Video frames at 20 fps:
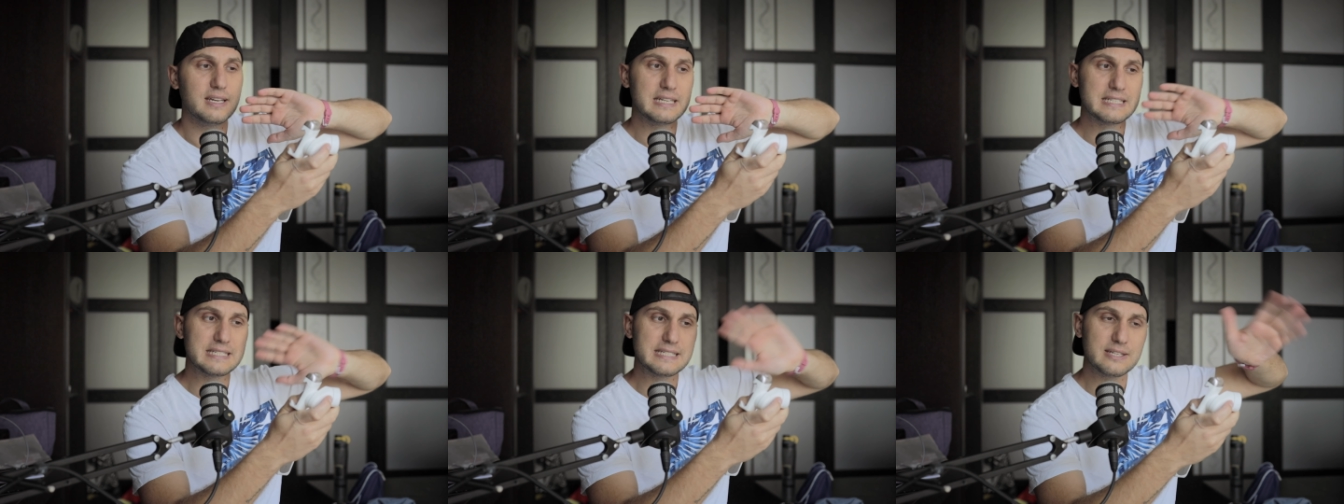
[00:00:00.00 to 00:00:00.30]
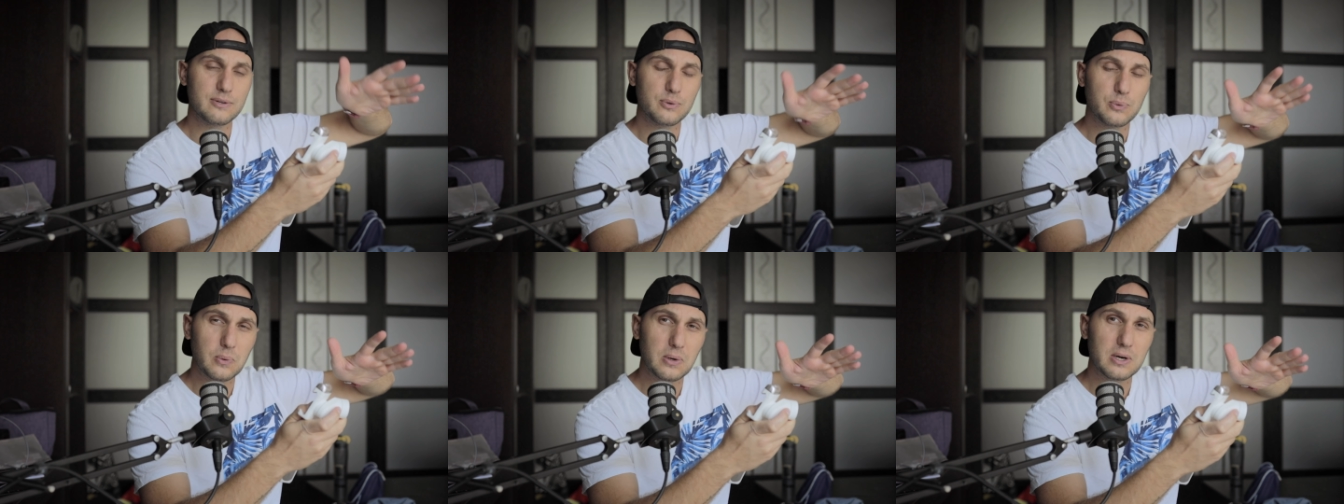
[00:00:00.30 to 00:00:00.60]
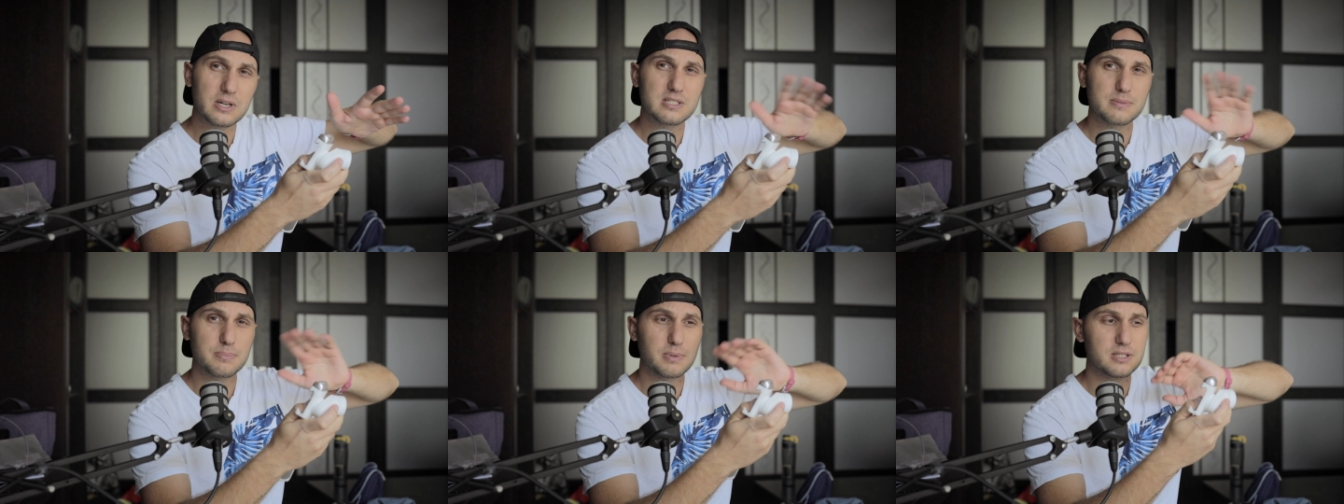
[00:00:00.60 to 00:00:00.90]
It still
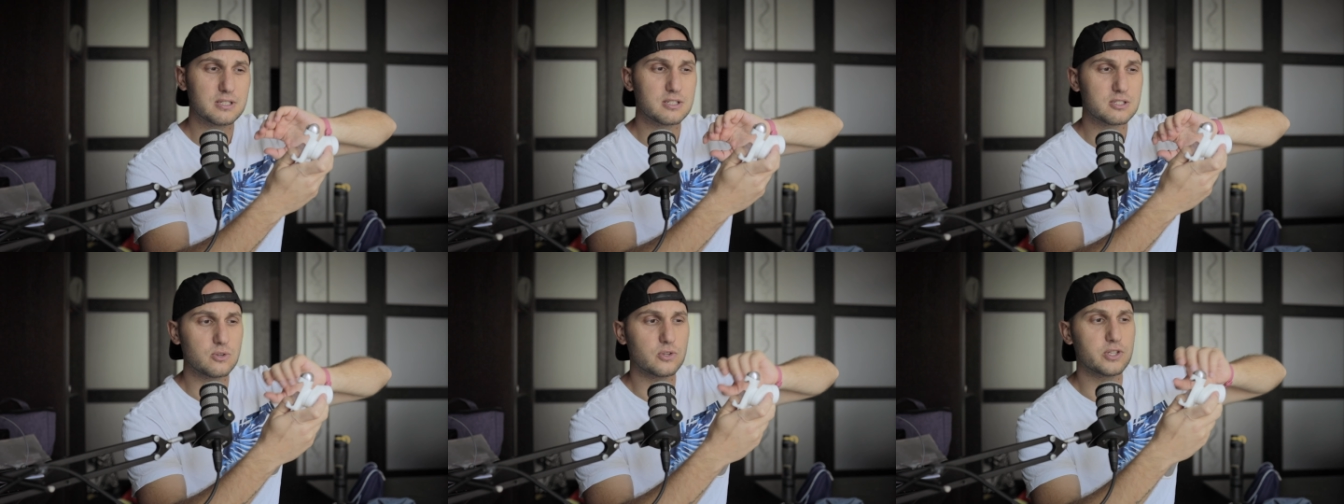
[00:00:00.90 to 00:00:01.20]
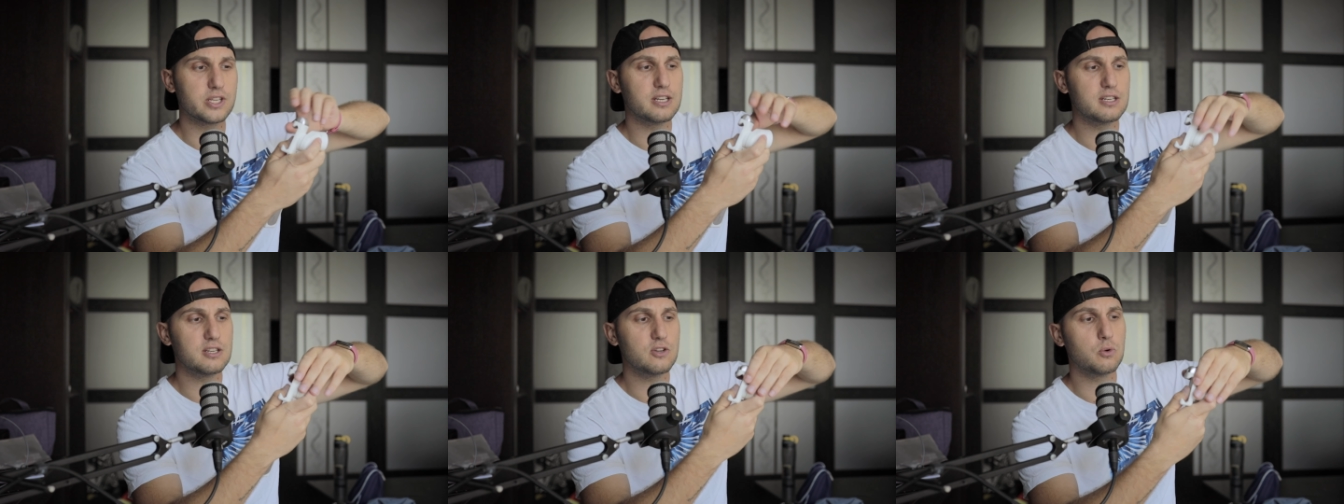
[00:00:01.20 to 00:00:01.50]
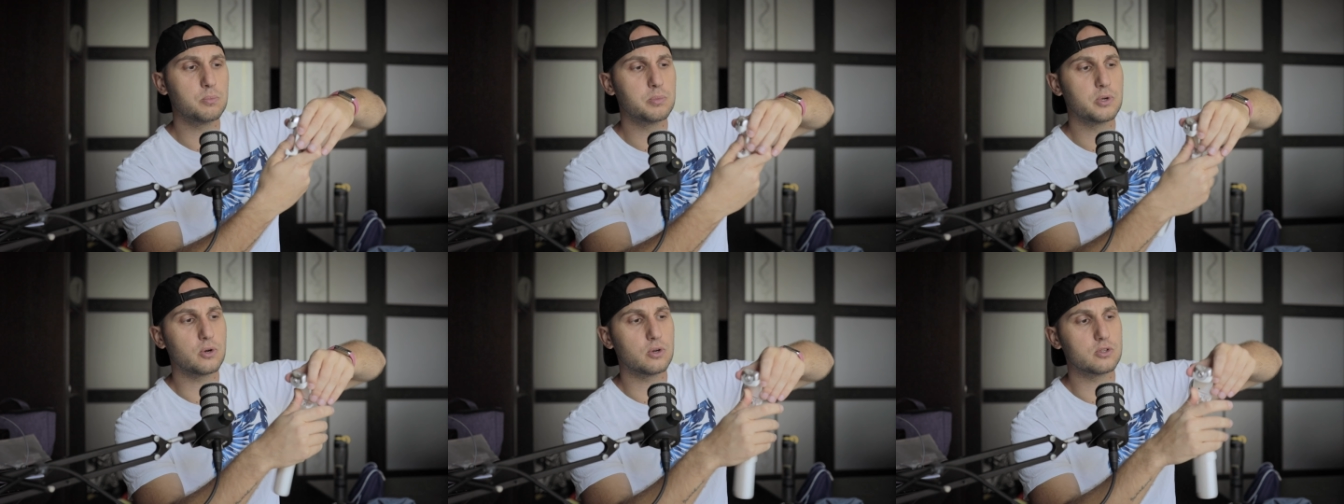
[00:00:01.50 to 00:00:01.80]
works, but it's not
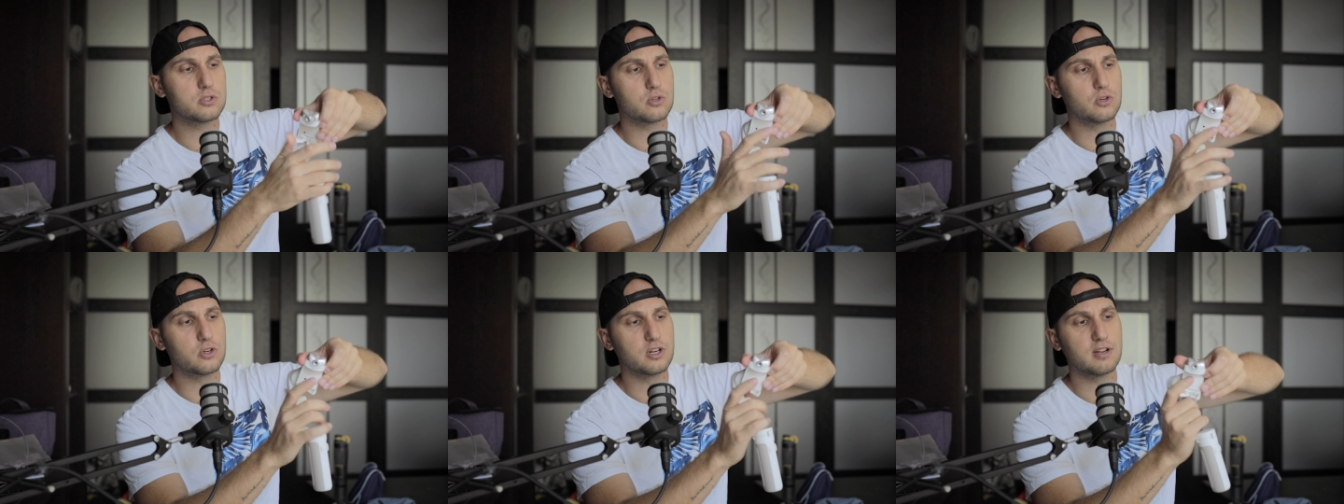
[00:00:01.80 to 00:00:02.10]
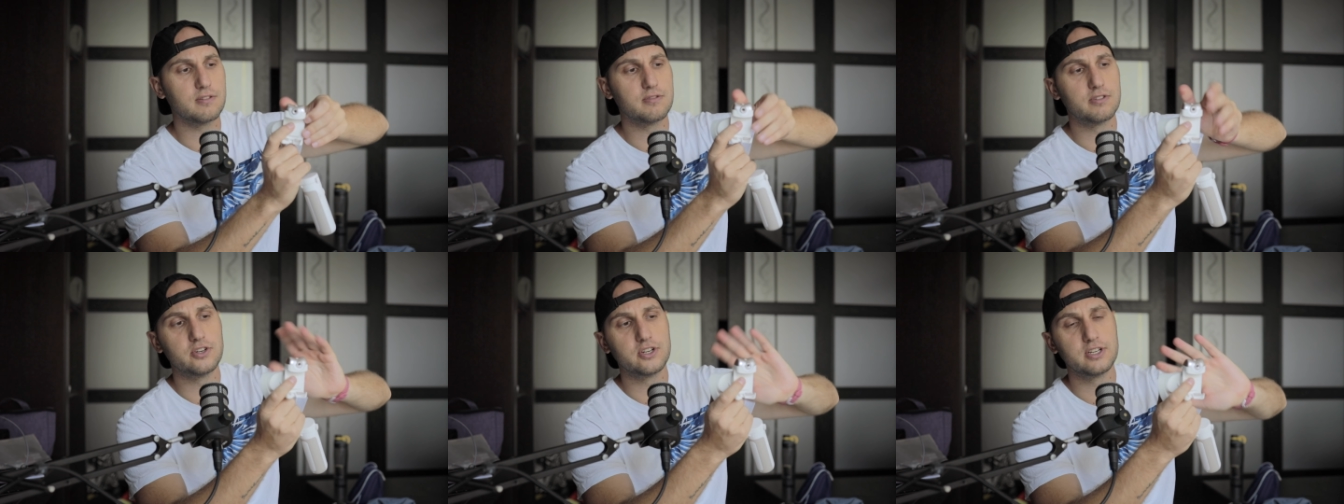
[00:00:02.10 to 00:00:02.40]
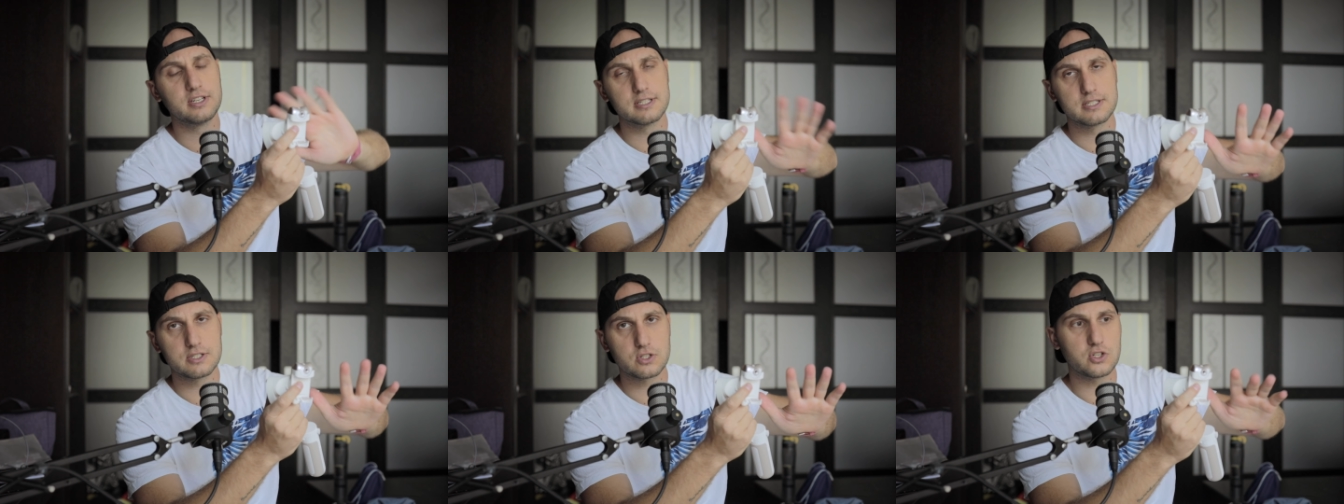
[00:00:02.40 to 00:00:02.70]
ideal because you're
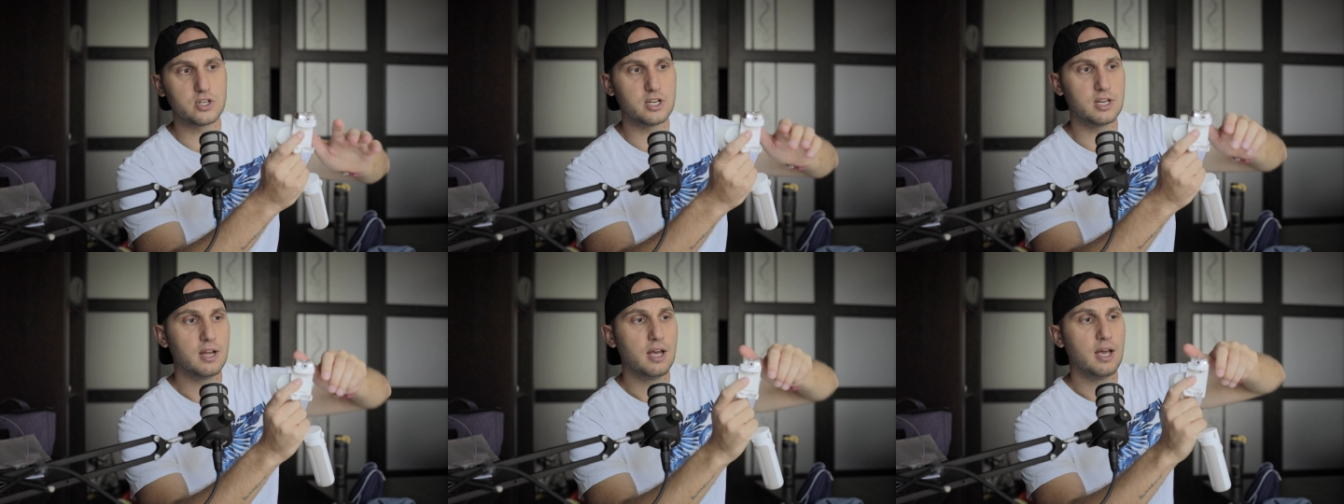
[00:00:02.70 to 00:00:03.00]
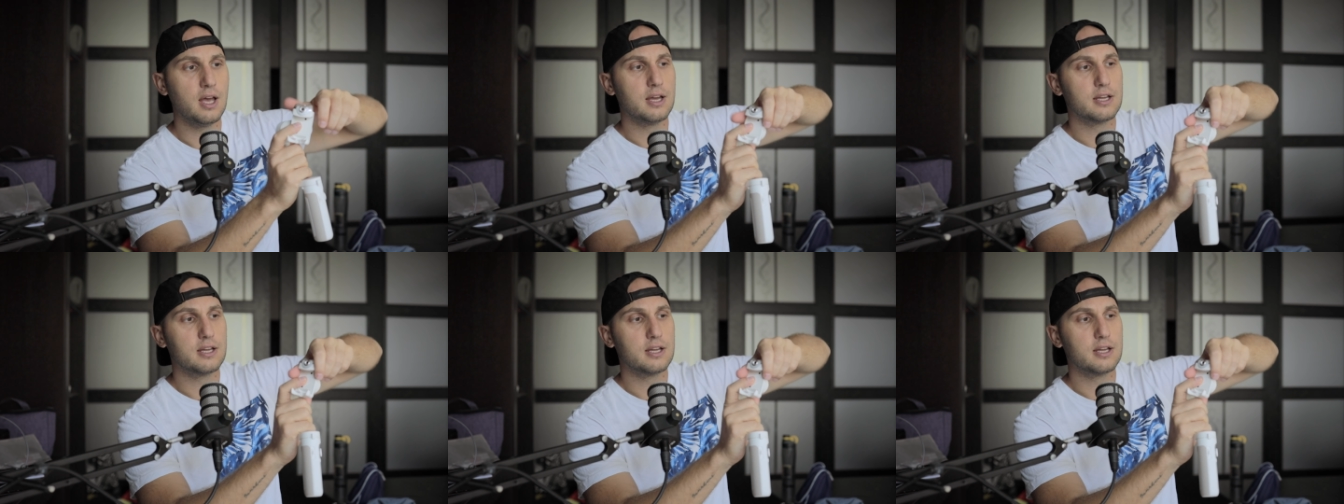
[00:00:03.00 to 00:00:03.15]
covering the screen.